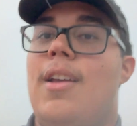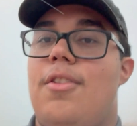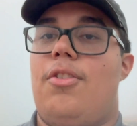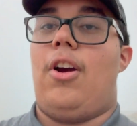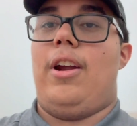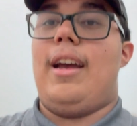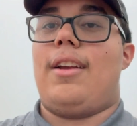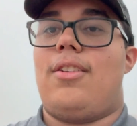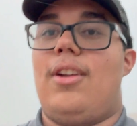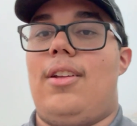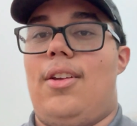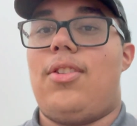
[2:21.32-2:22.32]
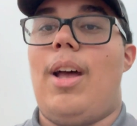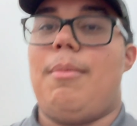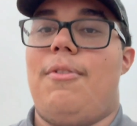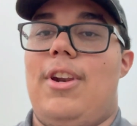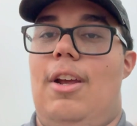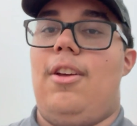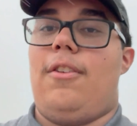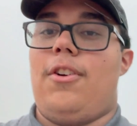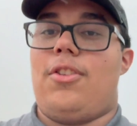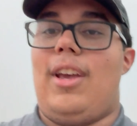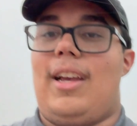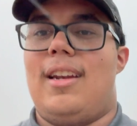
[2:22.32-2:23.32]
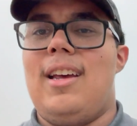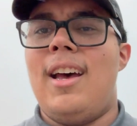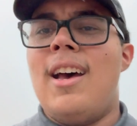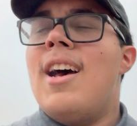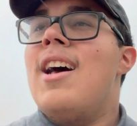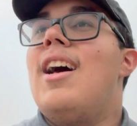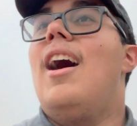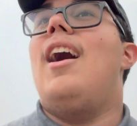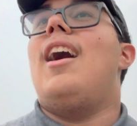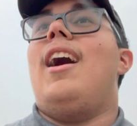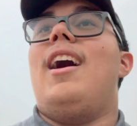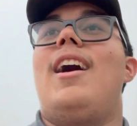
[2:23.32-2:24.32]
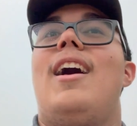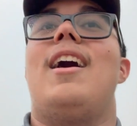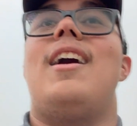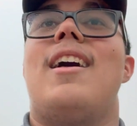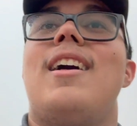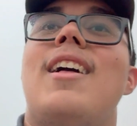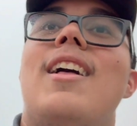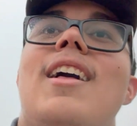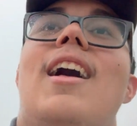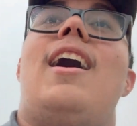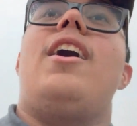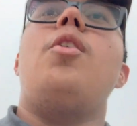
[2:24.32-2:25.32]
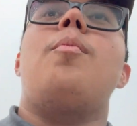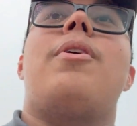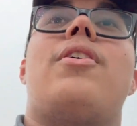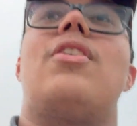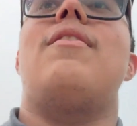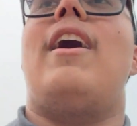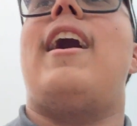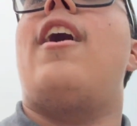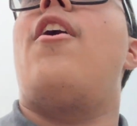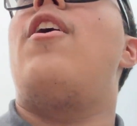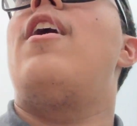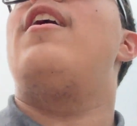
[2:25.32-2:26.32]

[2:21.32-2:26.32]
Sorry, I accidentally stopped the video there for a second. Uh, I hope somehow